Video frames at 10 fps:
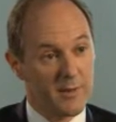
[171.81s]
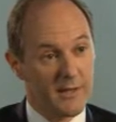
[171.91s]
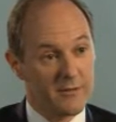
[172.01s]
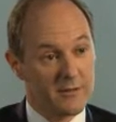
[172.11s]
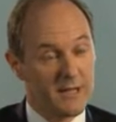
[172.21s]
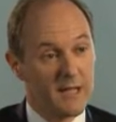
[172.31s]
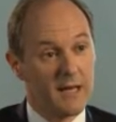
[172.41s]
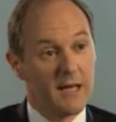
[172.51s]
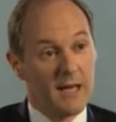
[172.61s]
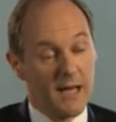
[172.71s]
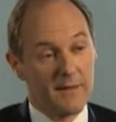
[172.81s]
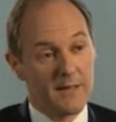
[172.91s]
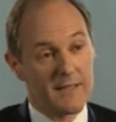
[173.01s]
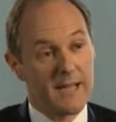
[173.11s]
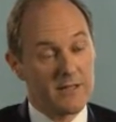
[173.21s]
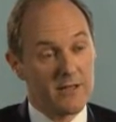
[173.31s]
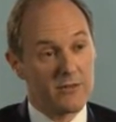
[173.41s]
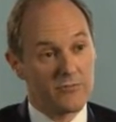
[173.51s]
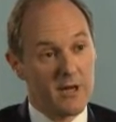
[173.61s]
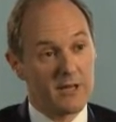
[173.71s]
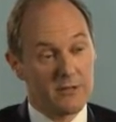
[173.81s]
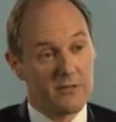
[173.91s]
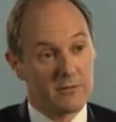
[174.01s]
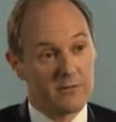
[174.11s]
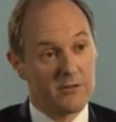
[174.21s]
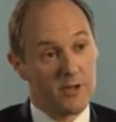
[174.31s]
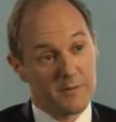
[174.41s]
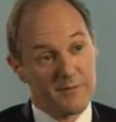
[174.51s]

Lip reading: And that takes us right to the top,